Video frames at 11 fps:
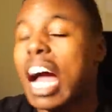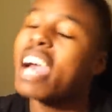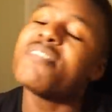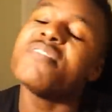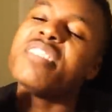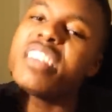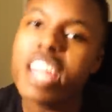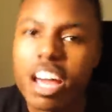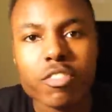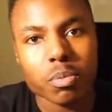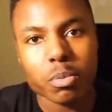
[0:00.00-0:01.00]
I have
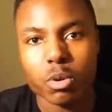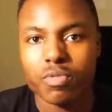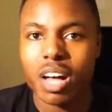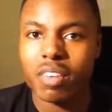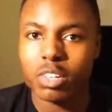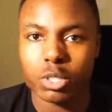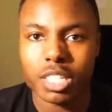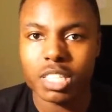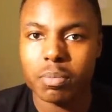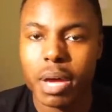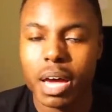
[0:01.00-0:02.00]
never moved
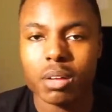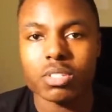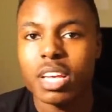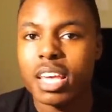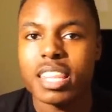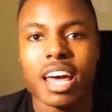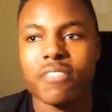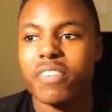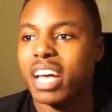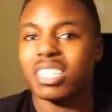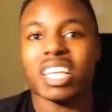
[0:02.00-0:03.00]
518 pounds that
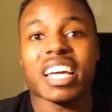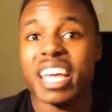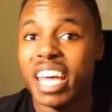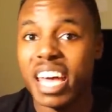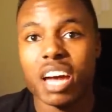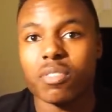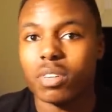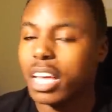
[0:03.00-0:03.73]
fast, like ever.